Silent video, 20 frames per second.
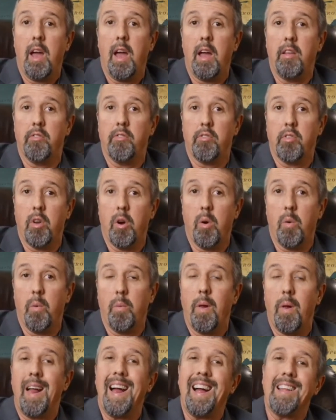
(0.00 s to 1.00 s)
And
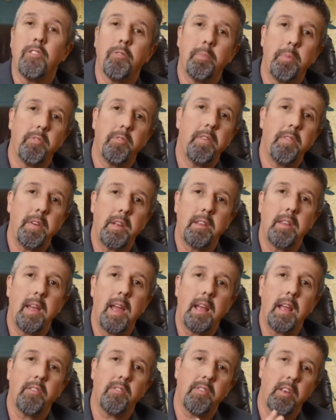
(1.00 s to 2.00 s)
so on specific
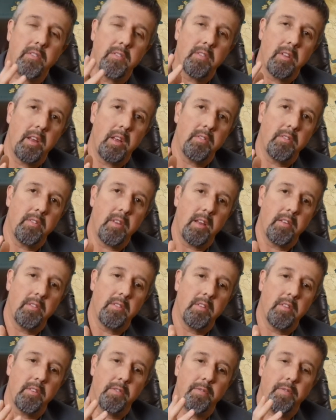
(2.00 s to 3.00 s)
dates, as
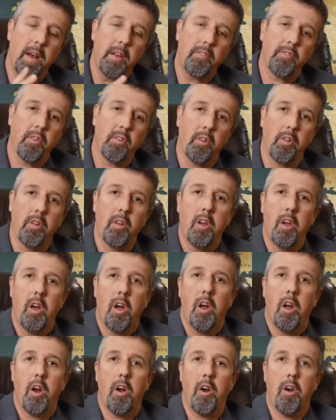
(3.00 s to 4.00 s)
this vessel
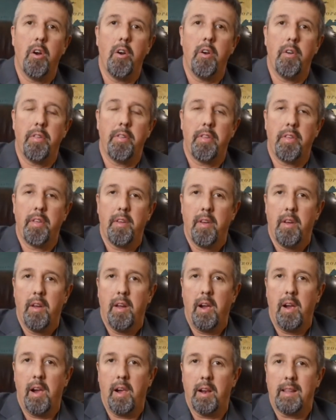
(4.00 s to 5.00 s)
Earth
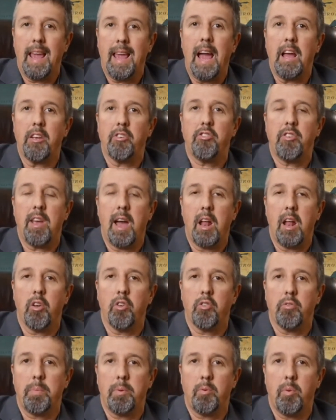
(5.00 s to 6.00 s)
casts
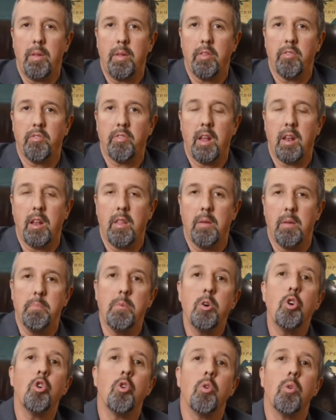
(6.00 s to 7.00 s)
shadows between the sun and the
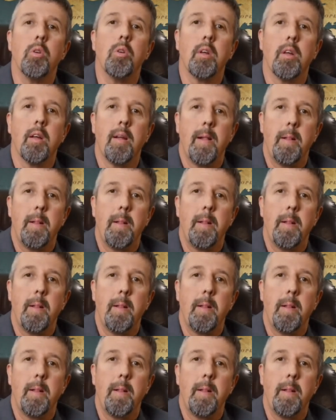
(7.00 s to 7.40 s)
moon,